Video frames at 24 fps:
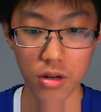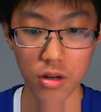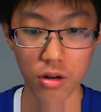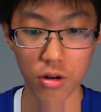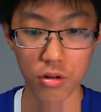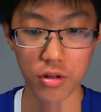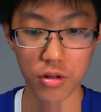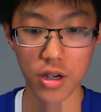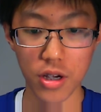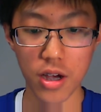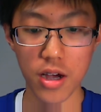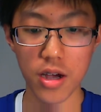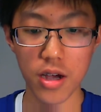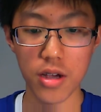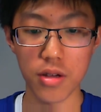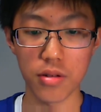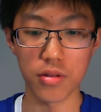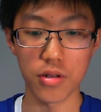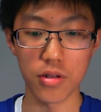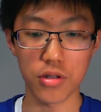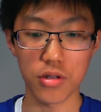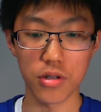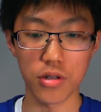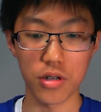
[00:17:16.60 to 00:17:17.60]
Okay,
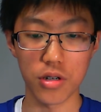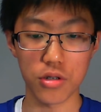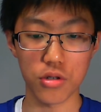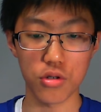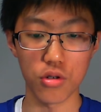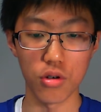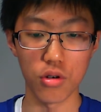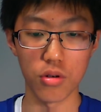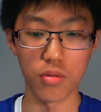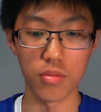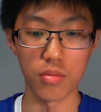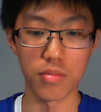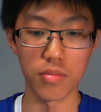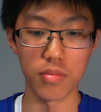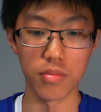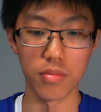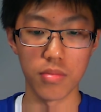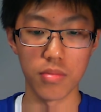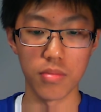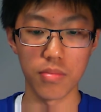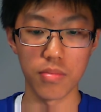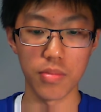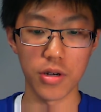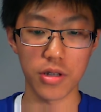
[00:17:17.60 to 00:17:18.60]
it does
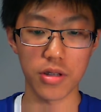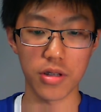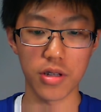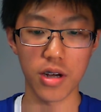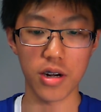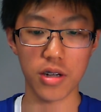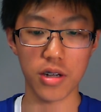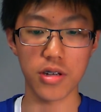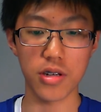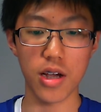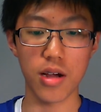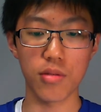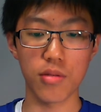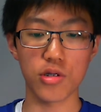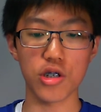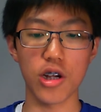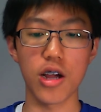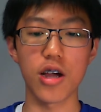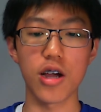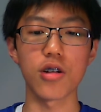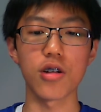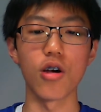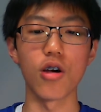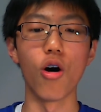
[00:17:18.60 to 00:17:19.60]
pathetic damage,
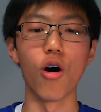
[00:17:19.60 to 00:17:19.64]
and